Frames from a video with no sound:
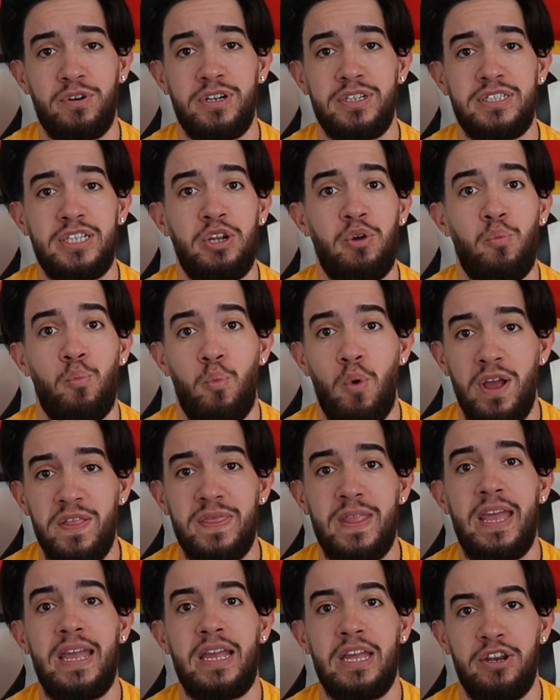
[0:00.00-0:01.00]
to see what
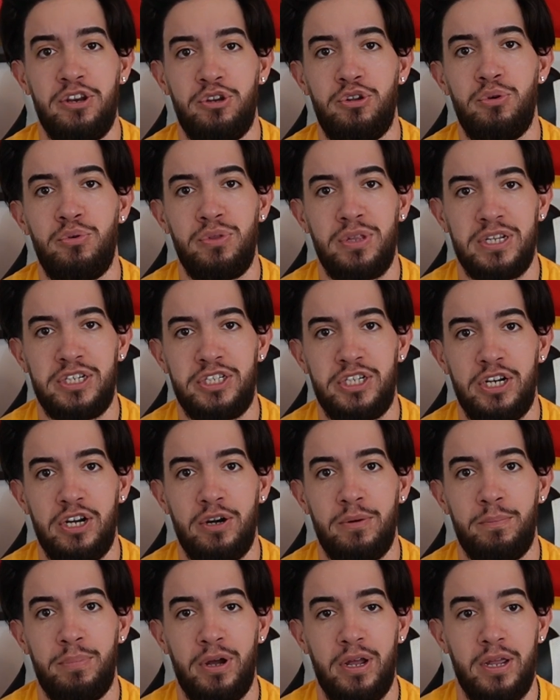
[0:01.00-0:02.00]
they can do this
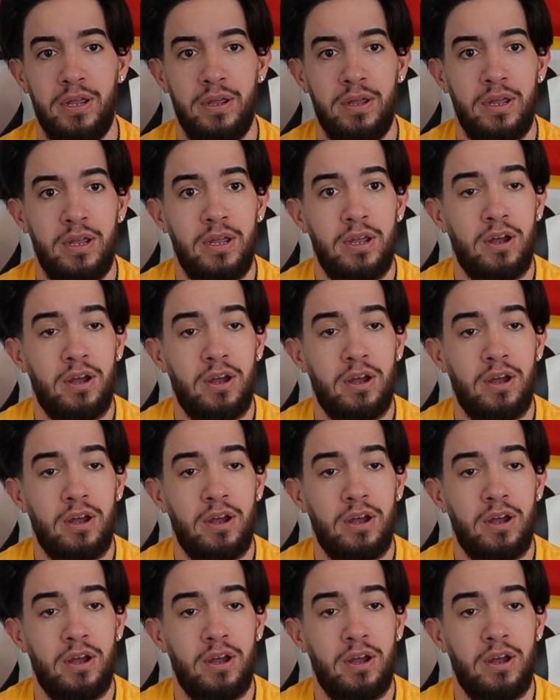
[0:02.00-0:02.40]
year, but